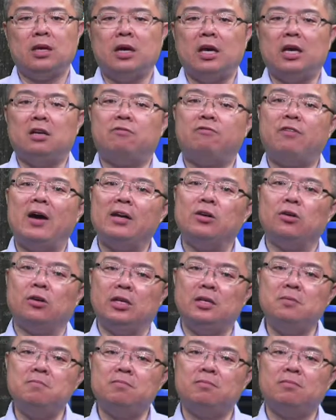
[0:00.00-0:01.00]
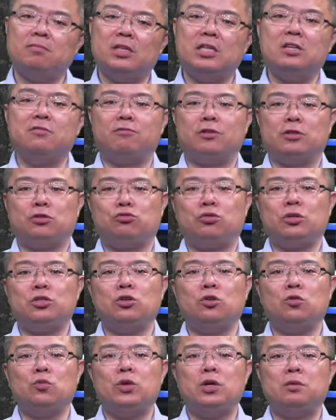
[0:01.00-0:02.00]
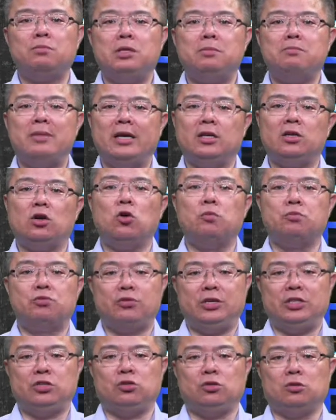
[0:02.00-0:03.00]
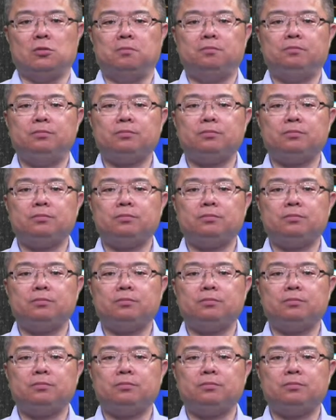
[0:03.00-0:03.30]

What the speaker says: And finally, the infrastructure will be made operational.